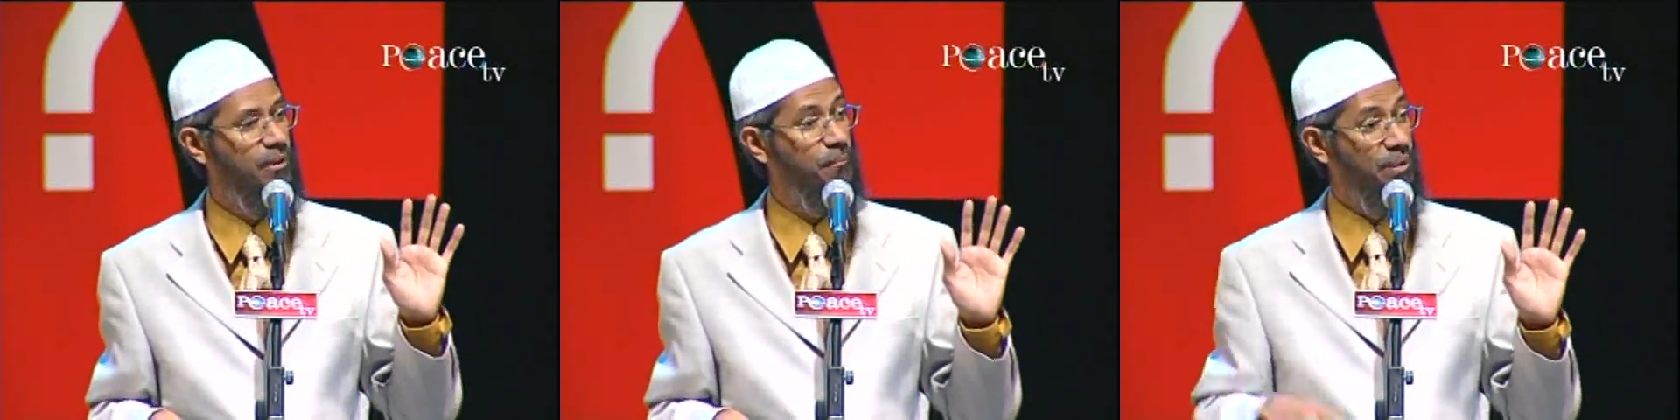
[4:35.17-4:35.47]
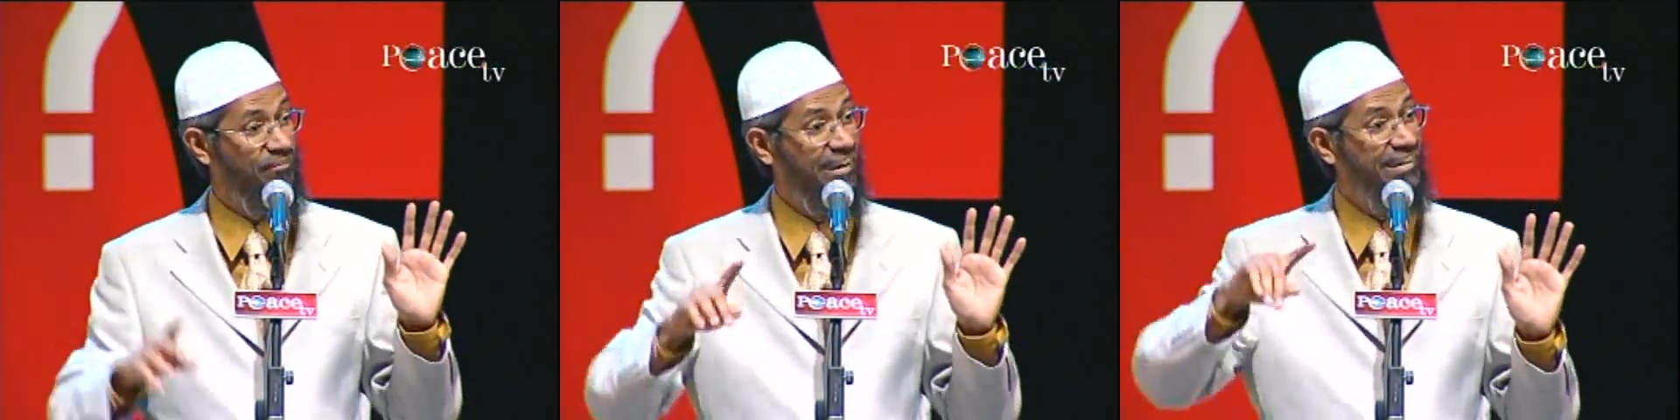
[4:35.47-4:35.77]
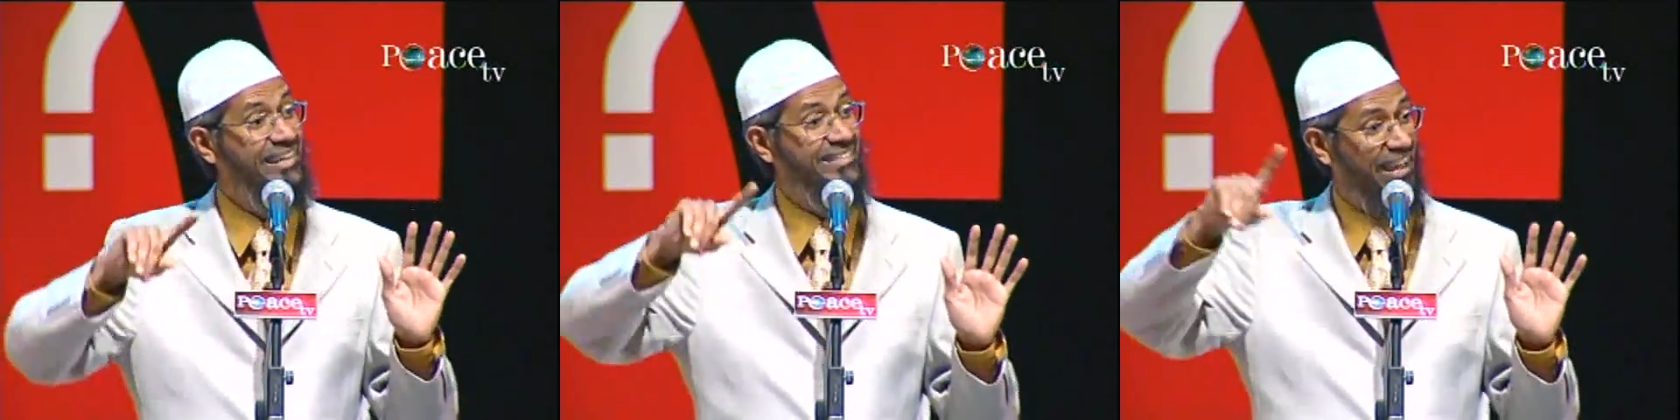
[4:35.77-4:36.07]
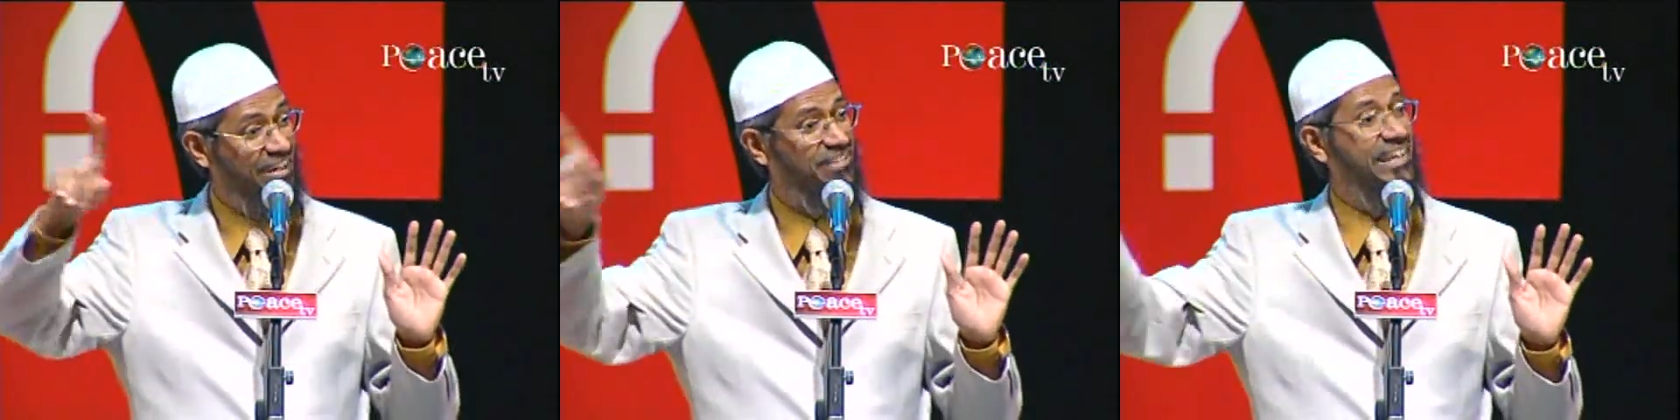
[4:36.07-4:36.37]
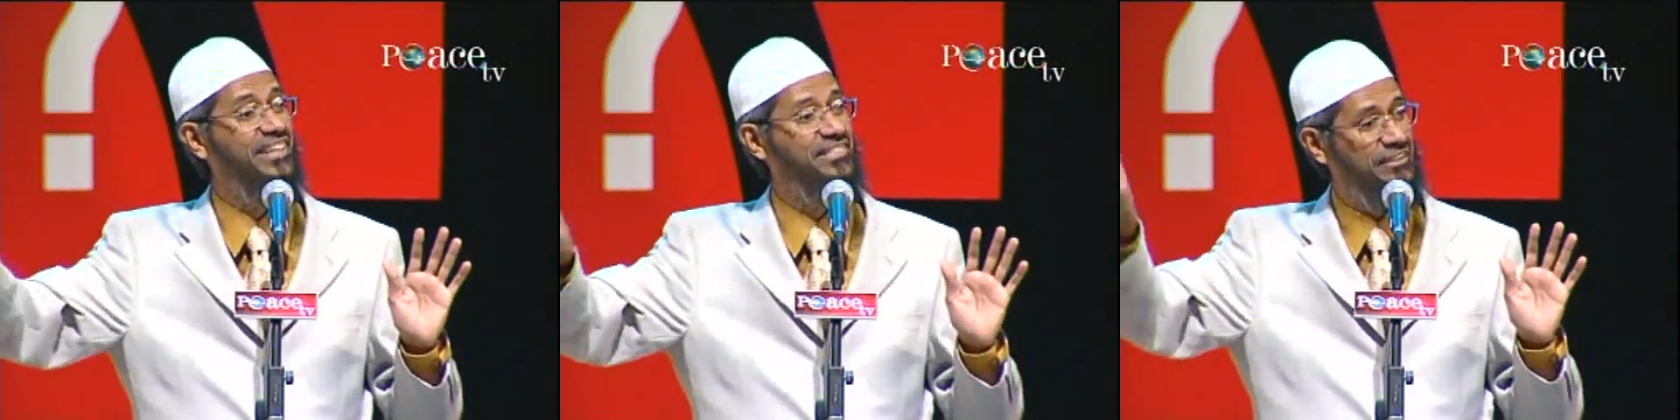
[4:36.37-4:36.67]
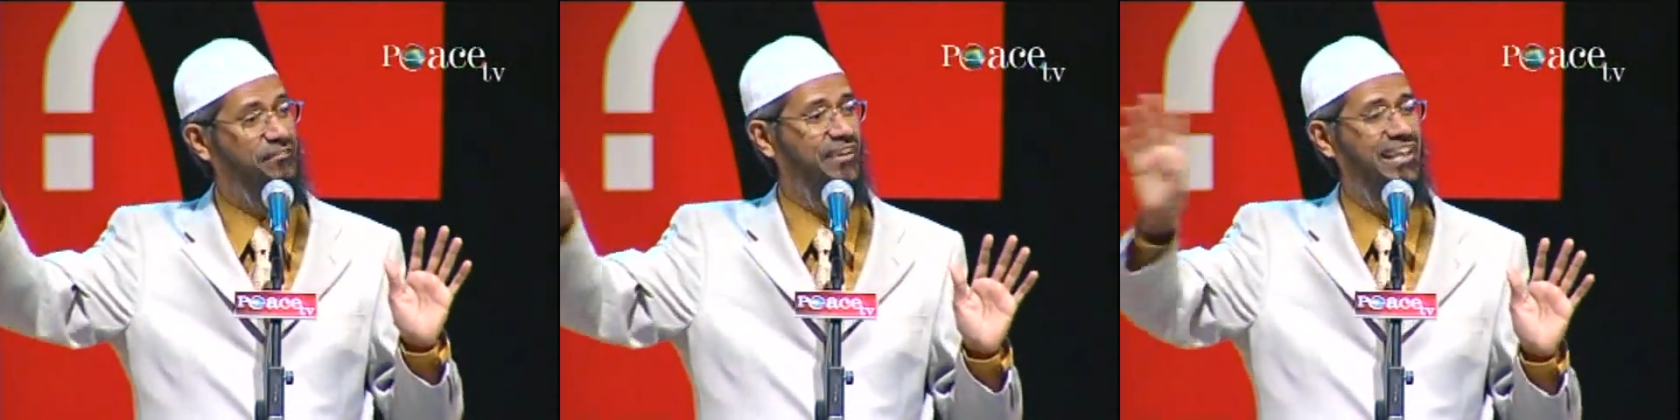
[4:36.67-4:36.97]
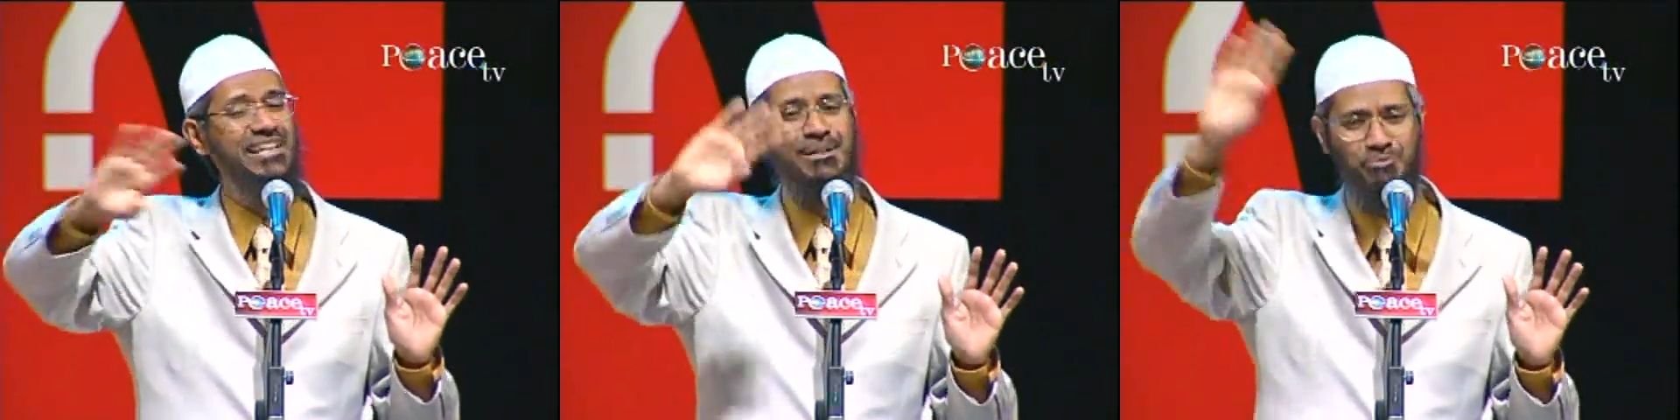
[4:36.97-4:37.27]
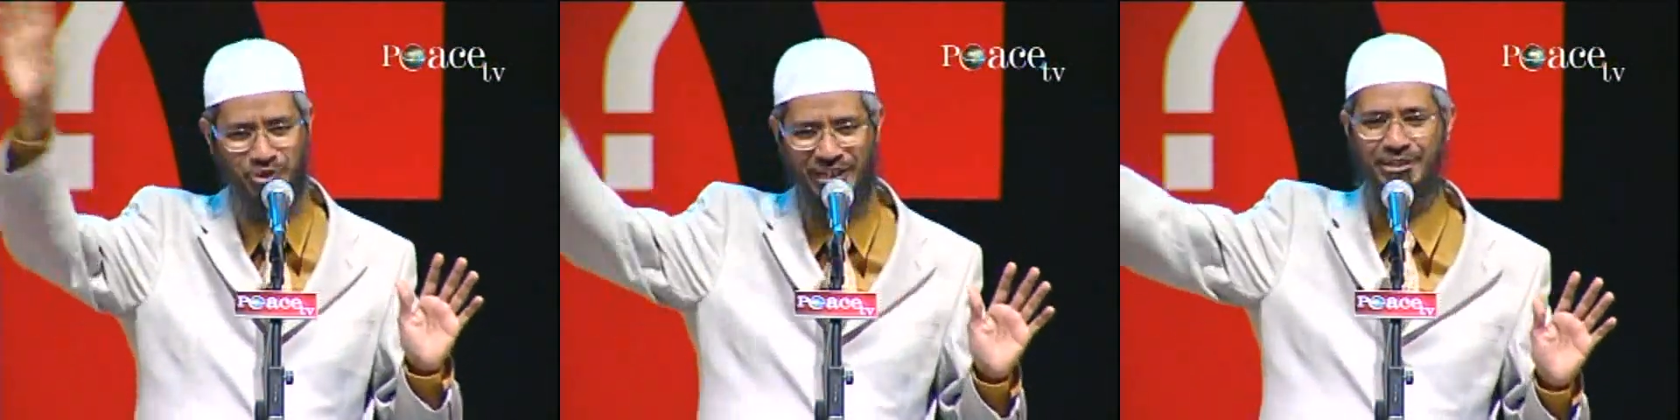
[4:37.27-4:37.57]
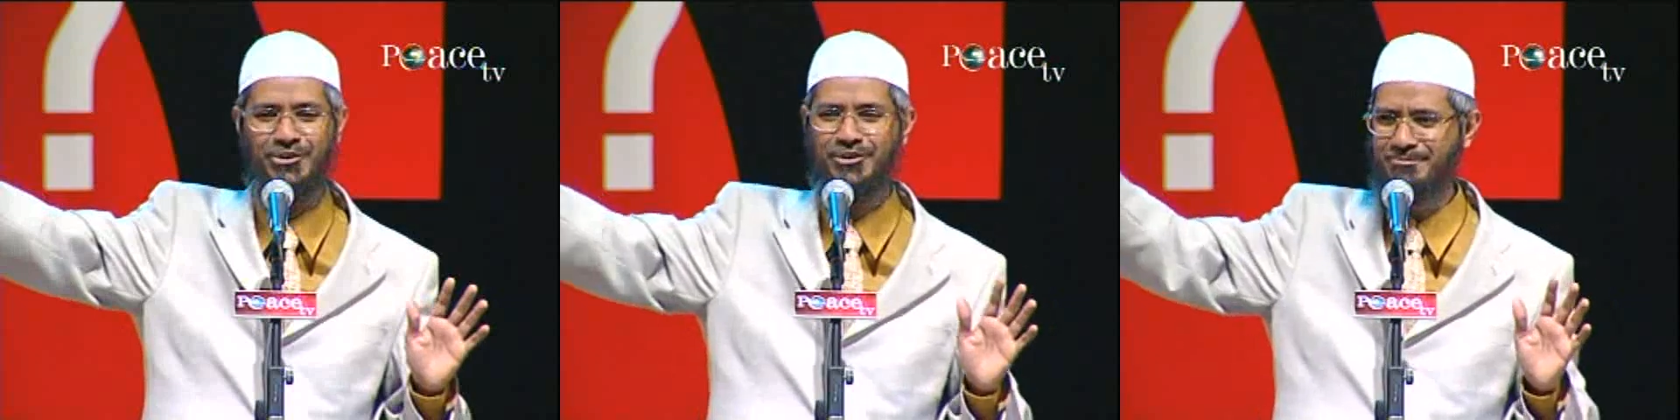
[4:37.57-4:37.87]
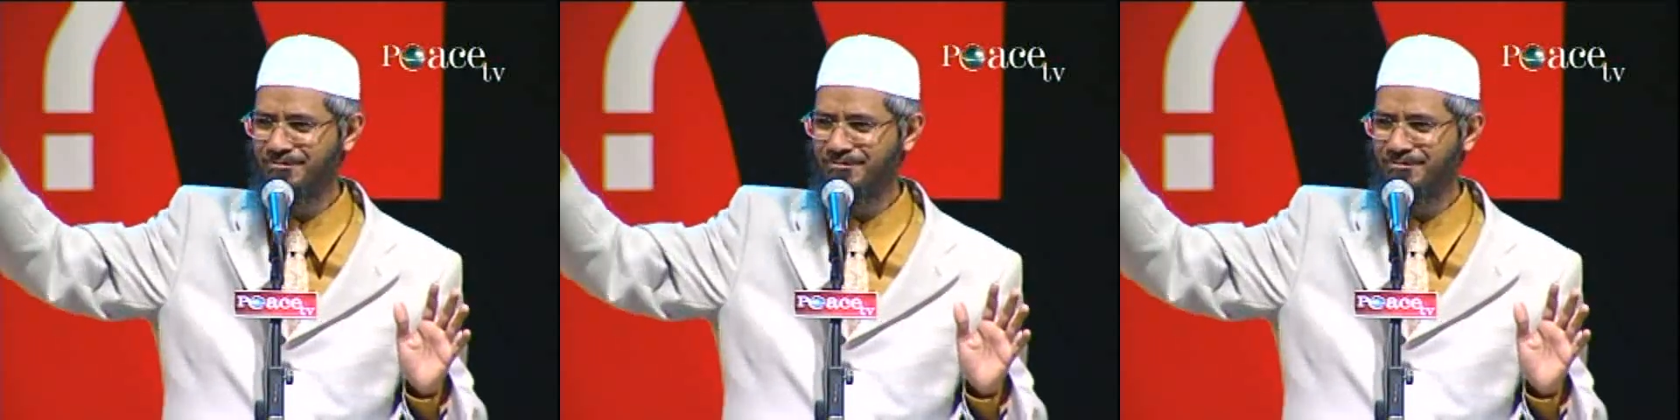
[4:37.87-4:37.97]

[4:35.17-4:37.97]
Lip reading: Preventing terrorist attacks is difficult. I'll come to it later on.